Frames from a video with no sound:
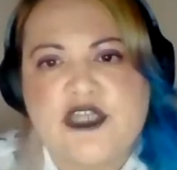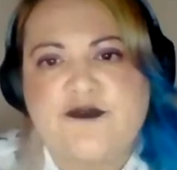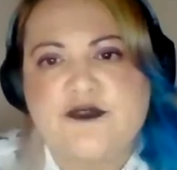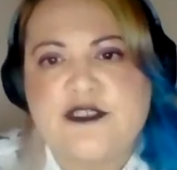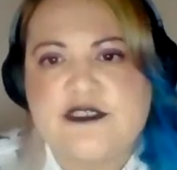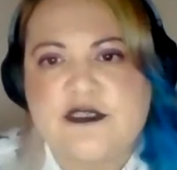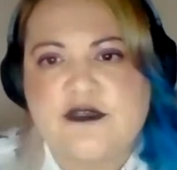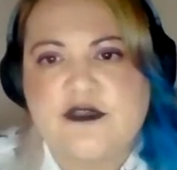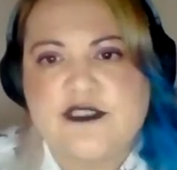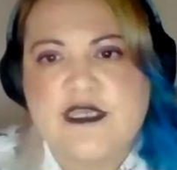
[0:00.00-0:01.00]
shuffled into the
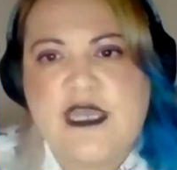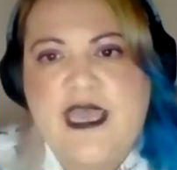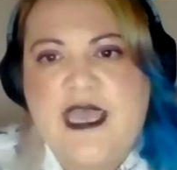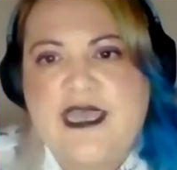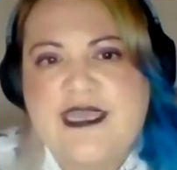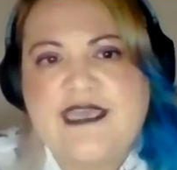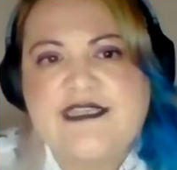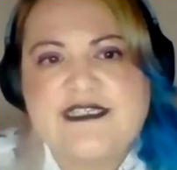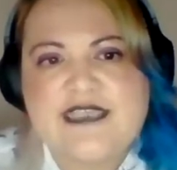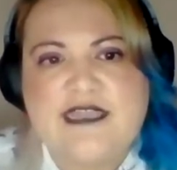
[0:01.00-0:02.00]
closet, her
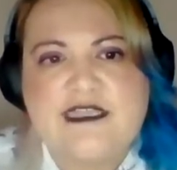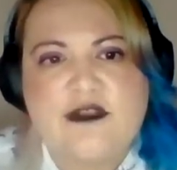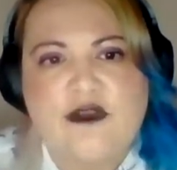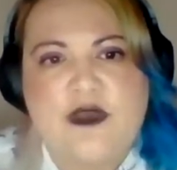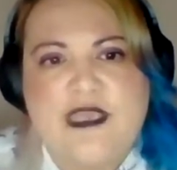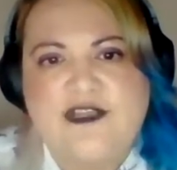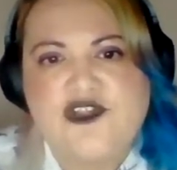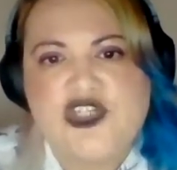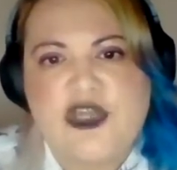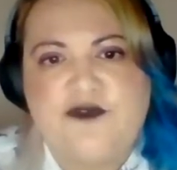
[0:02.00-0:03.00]
gaze scanning along each
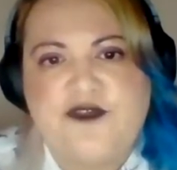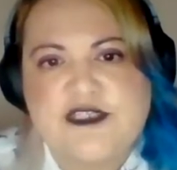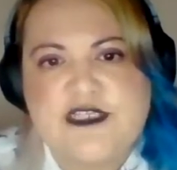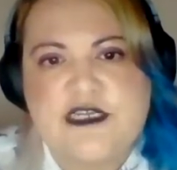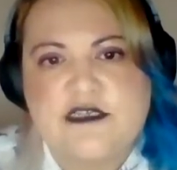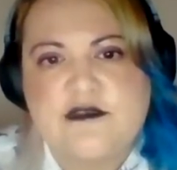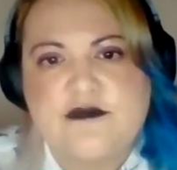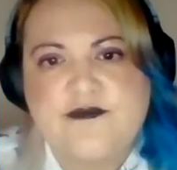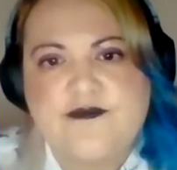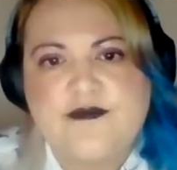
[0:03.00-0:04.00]
shelf in turn.
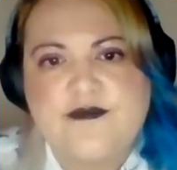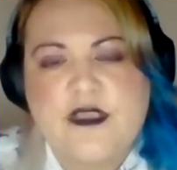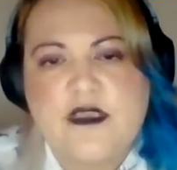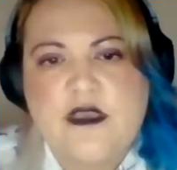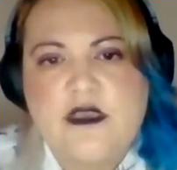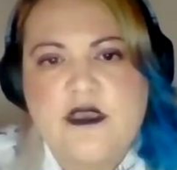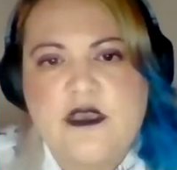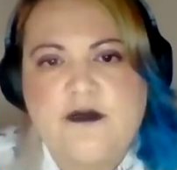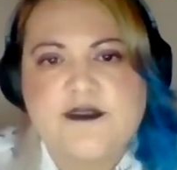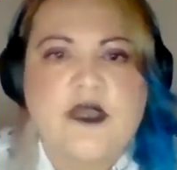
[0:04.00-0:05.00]

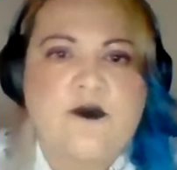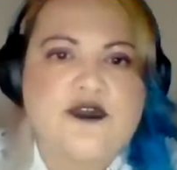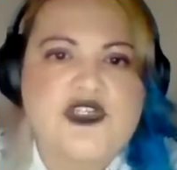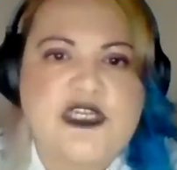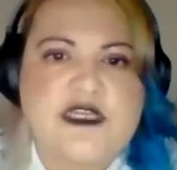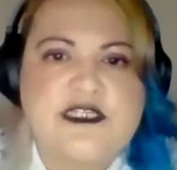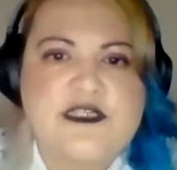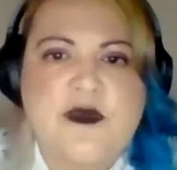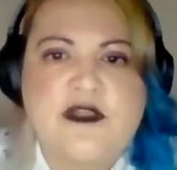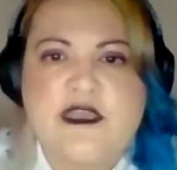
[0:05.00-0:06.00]
It was like watching a
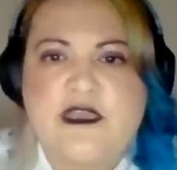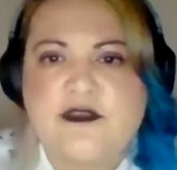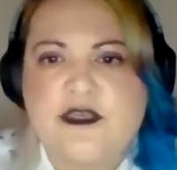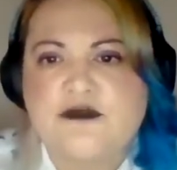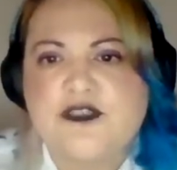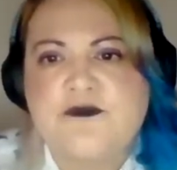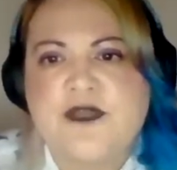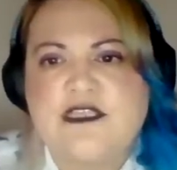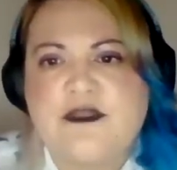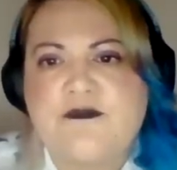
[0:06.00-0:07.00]
sommelier
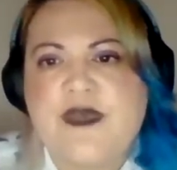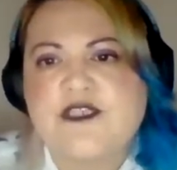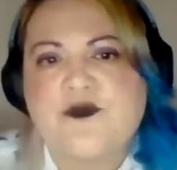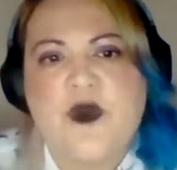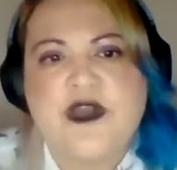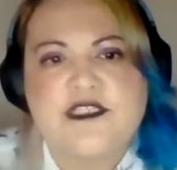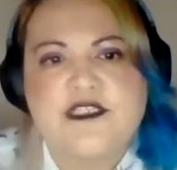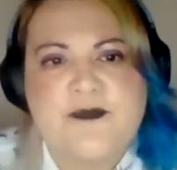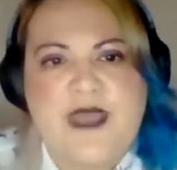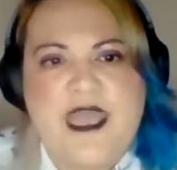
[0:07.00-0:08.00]
contemplate the best wine
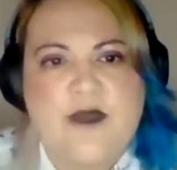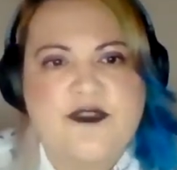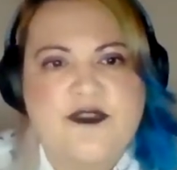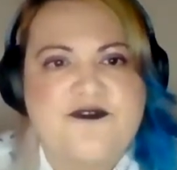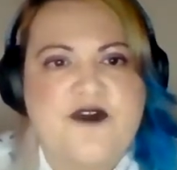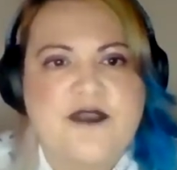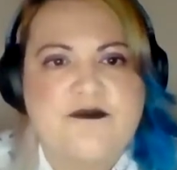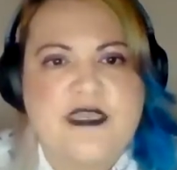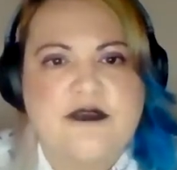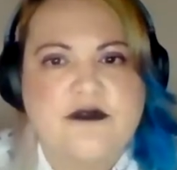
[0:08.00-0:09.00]
to pair with a fine
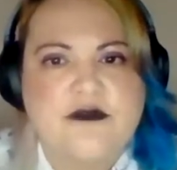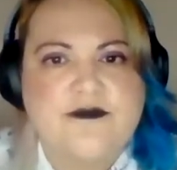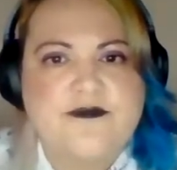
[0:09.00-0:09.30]
meal.